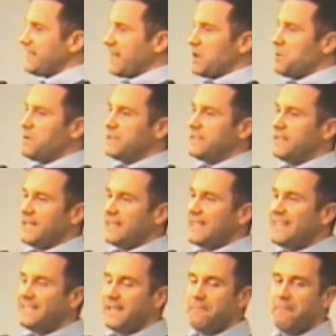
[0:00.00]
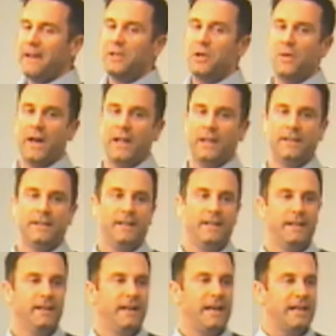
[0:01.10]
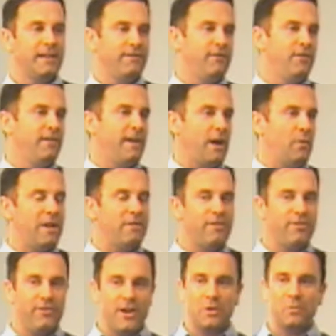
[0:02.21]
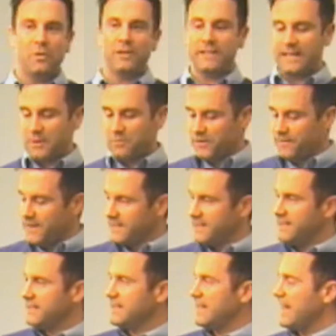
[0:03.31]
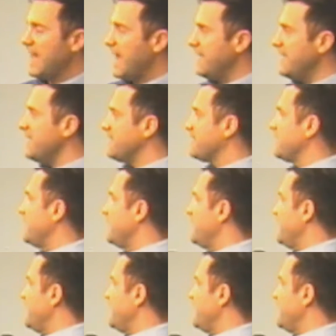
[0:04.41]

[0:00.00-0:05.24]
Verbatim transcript: The second one said, He's the Emmanuel. And I threw that away. And the third one said, which fits into today, is